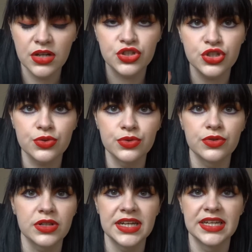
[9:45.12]

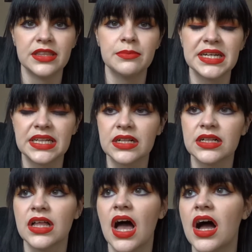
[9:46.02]
jewel in the
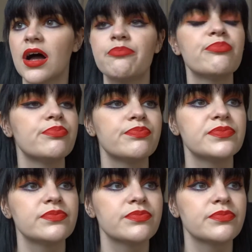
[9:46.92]
middle.
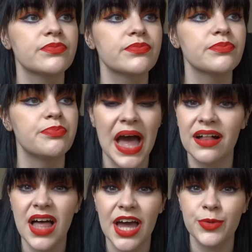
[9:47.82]

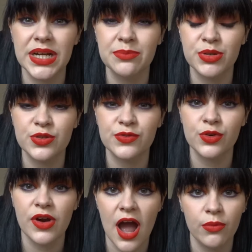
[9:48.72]
Belle had a really beautiful
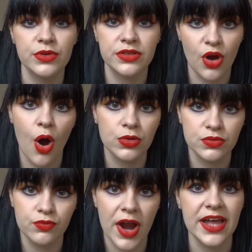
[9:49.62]
crown with gold
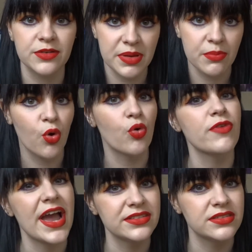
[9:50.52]
and red, a bit more
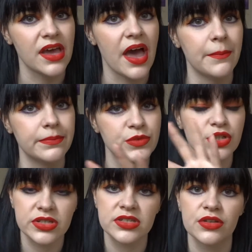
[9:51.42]
red
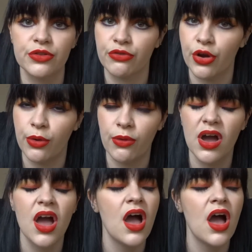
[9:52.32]
dusted through.